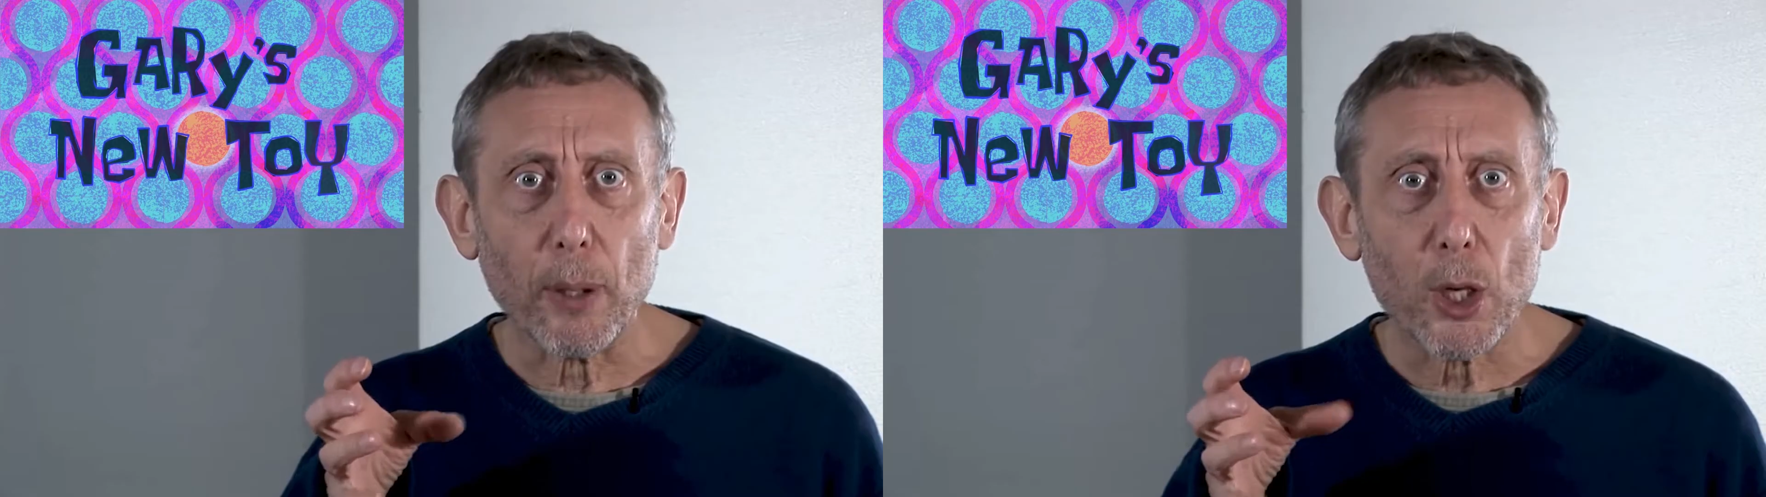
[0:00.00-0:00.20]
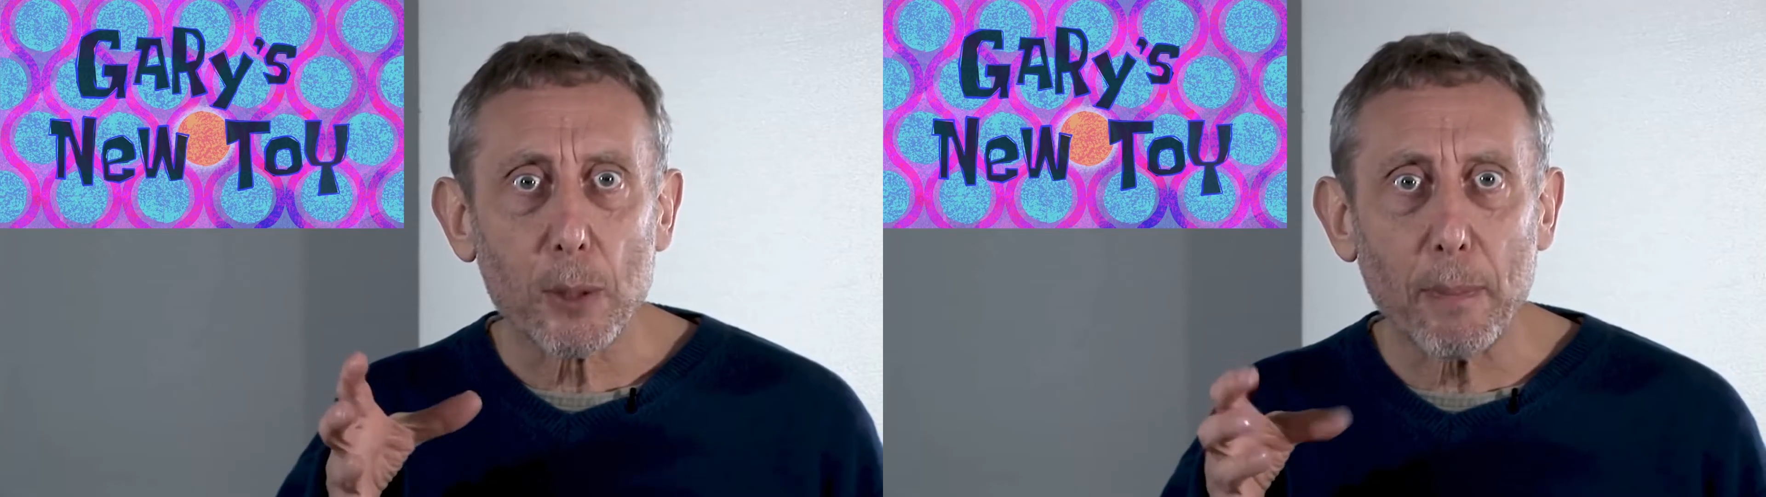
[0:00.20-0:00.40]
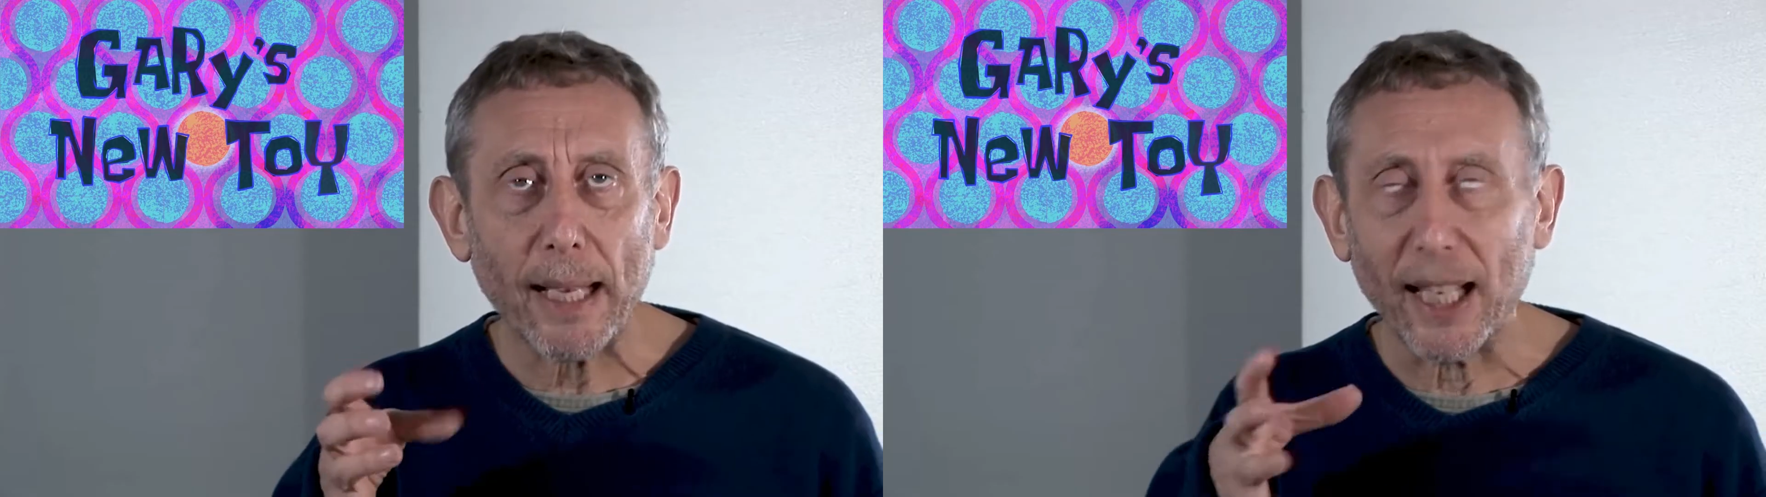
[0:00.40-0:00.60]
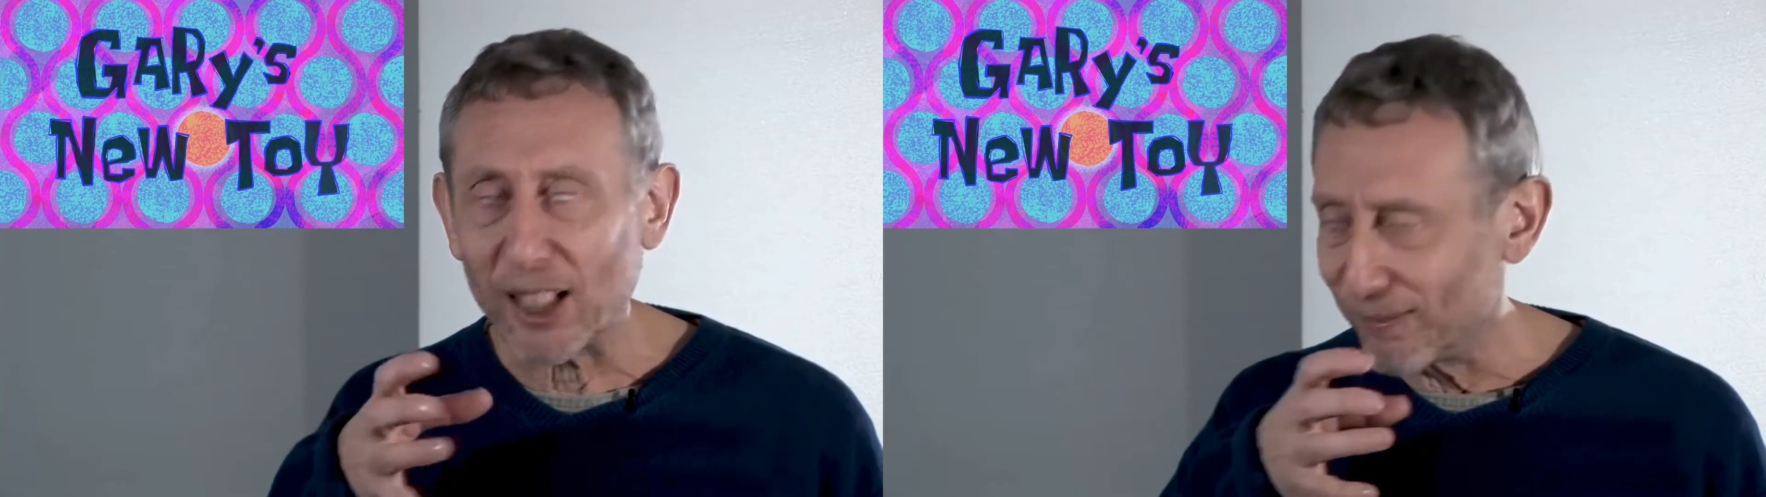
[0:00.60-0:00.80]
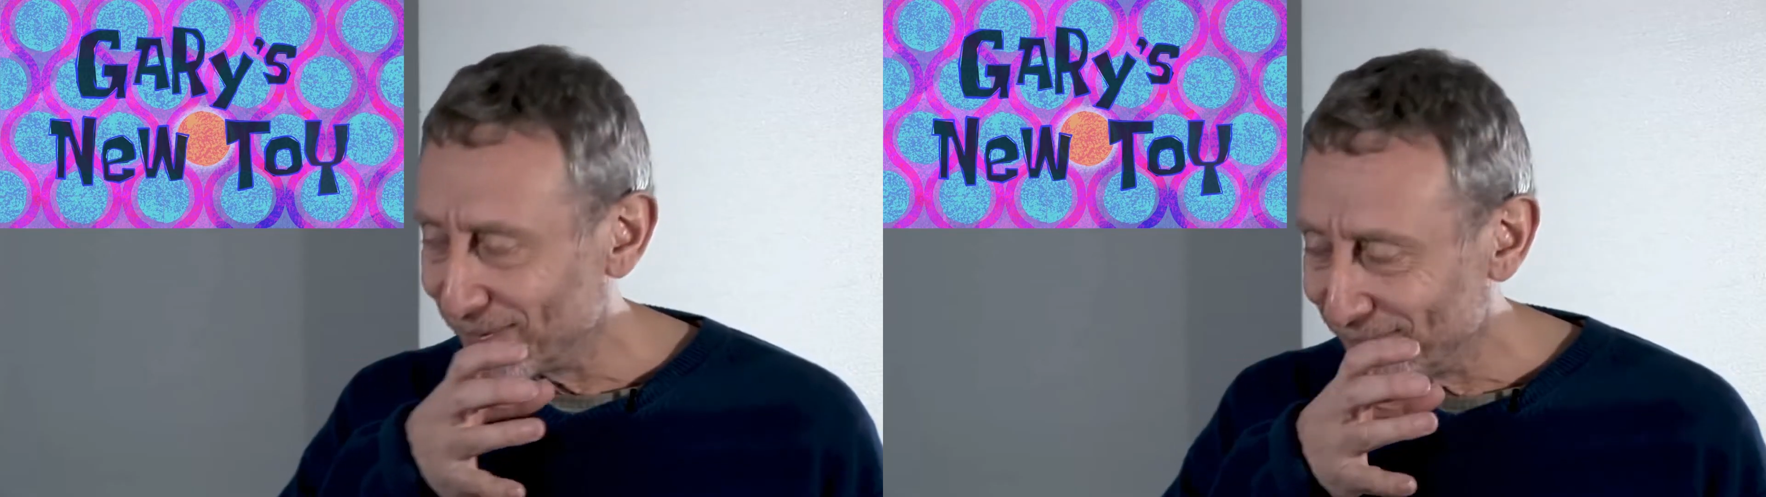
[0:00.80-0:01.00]
Smell
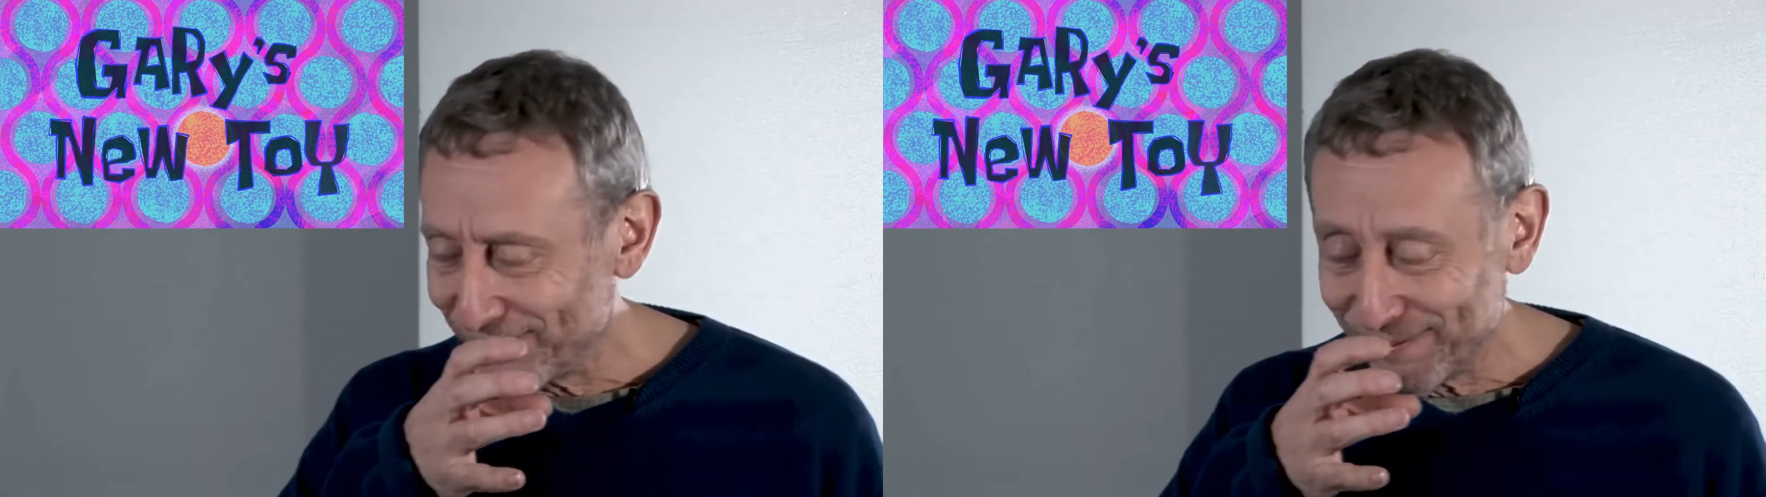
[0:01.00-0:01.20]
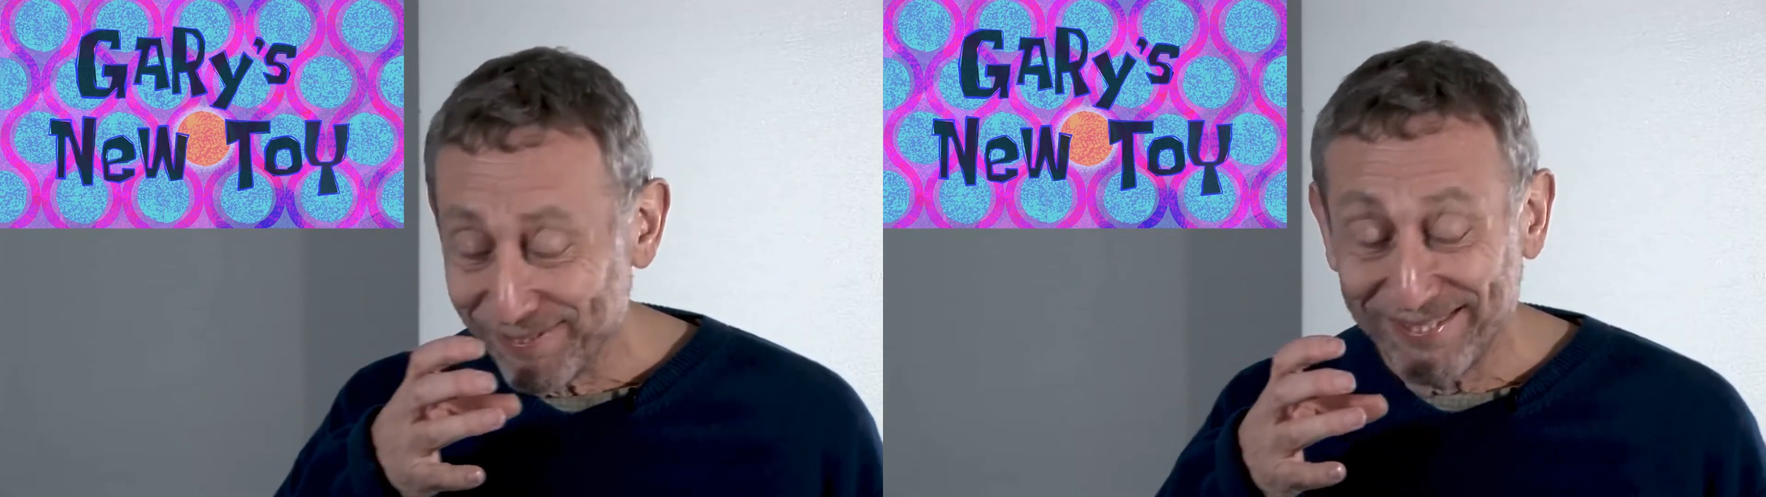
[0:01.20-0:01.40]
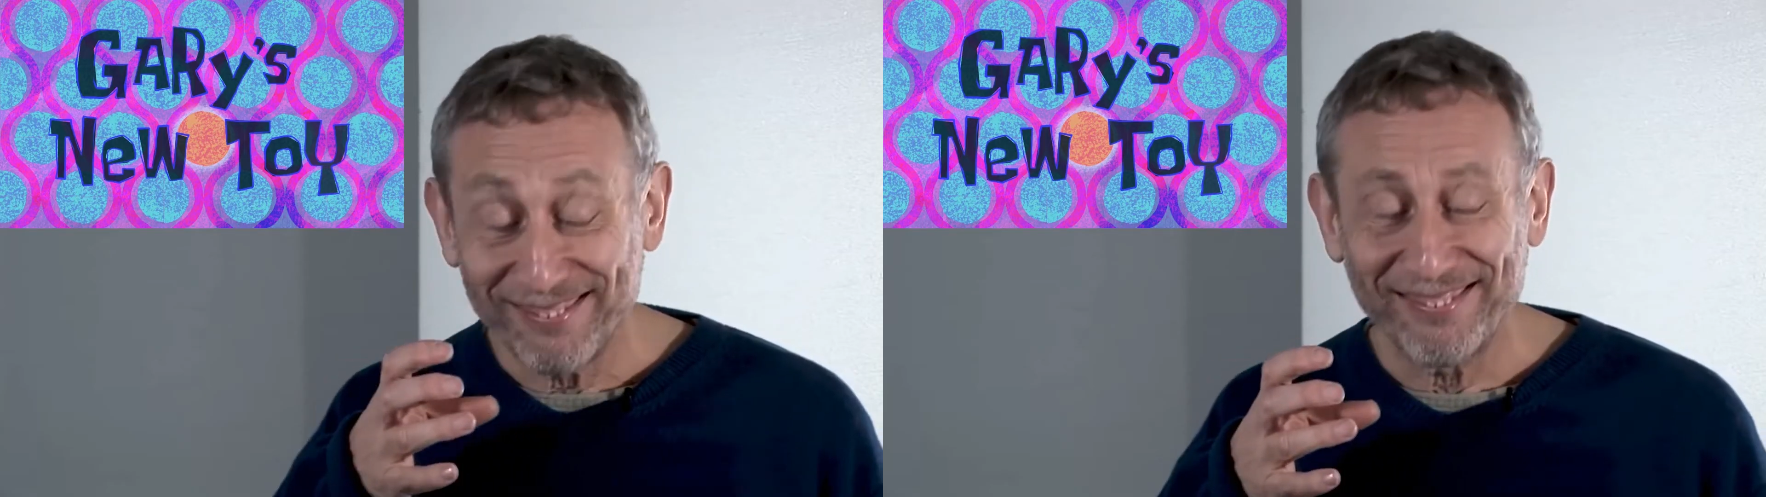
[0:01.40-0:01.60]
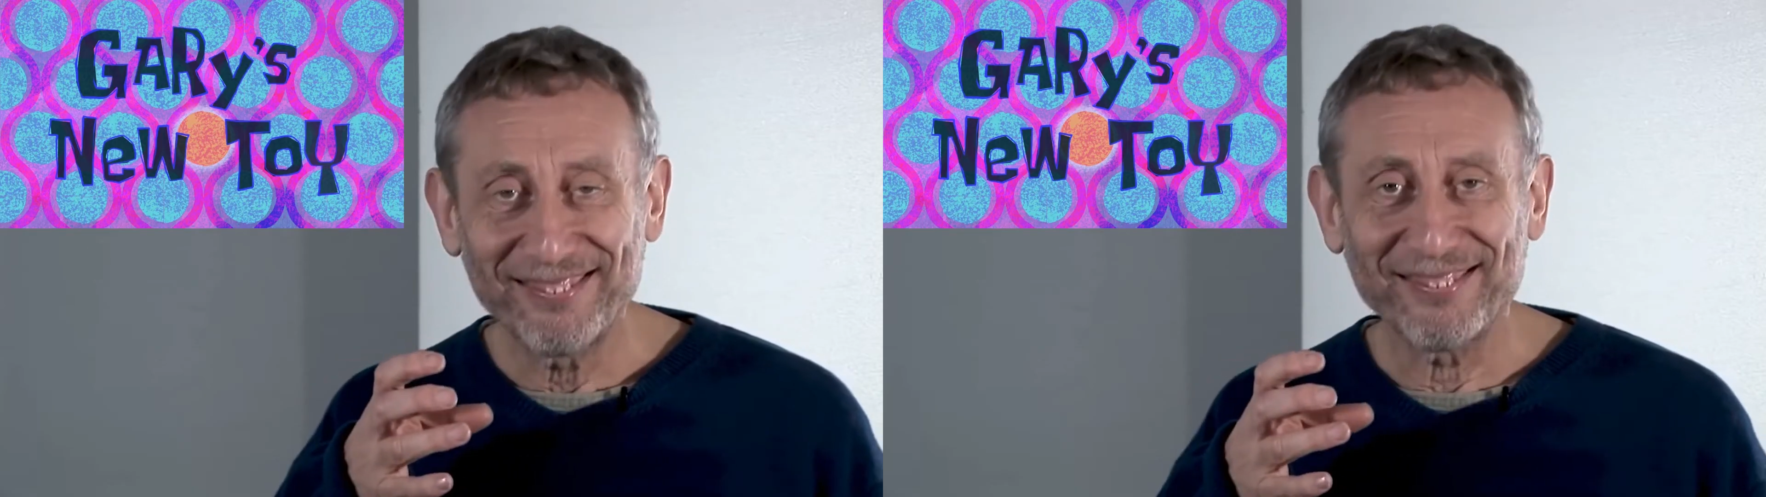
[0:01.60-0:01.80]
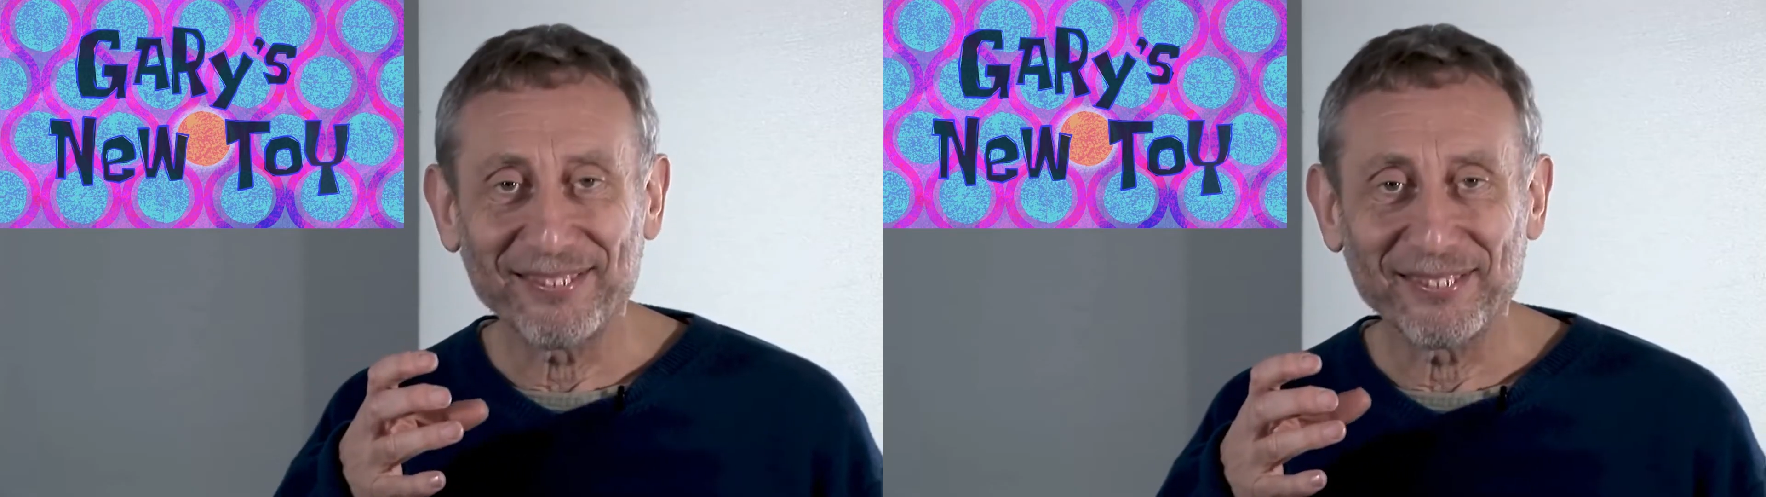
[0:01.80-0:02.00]
it.
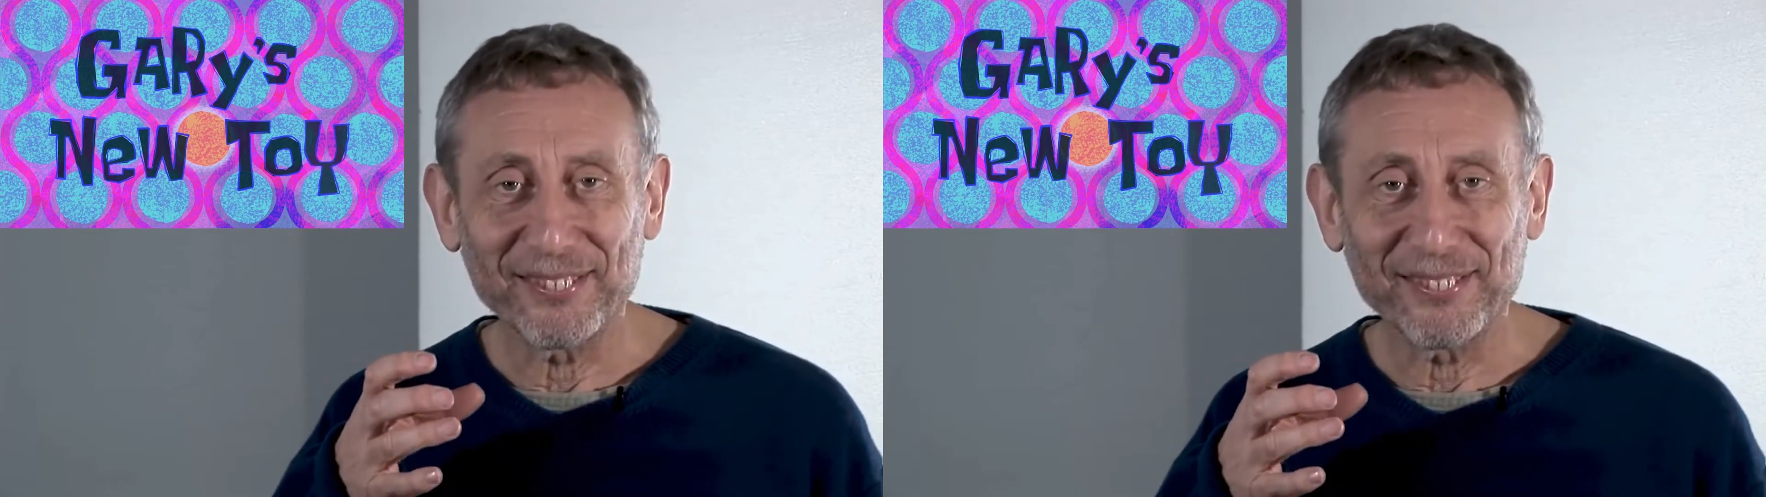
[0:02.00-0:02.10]
Mmm,